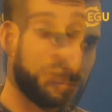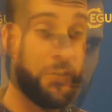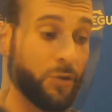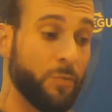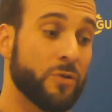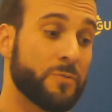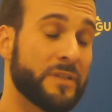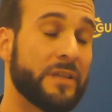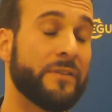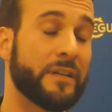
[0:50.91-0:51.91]
So more
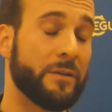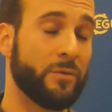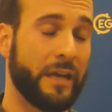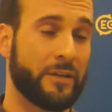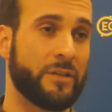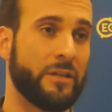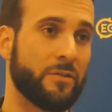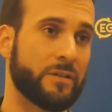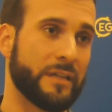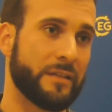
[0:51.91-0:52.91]
specifically, we actually
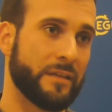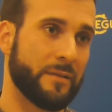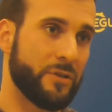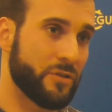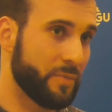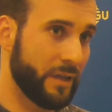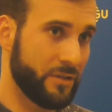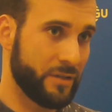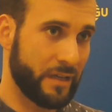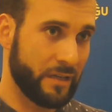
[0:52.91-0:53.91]
looked at the emission
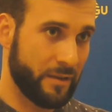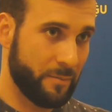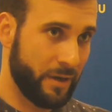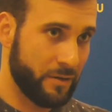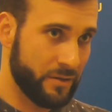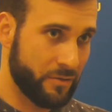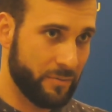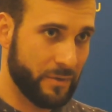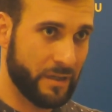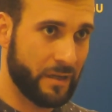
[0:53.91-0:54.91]
pledges under the Paris
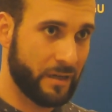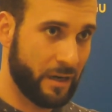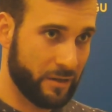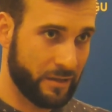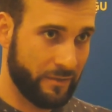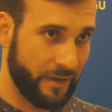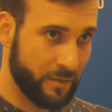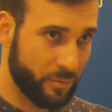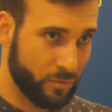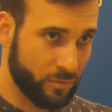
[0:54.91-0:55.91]
Agreement that are currently
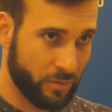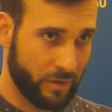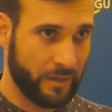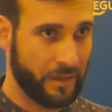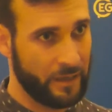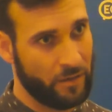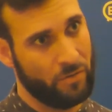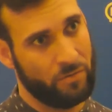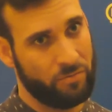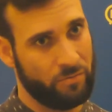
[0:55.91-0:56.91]
available, and they
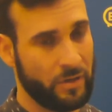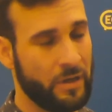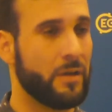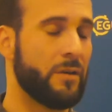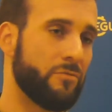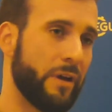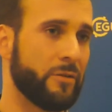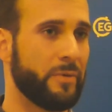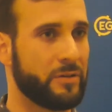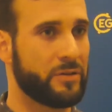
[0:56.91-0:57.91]
go
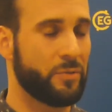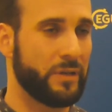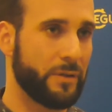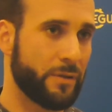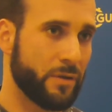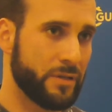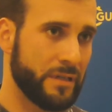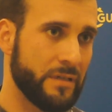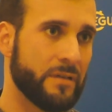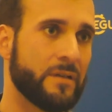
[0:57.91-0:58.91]
Roundabouts
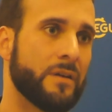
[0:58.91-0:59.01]
2030,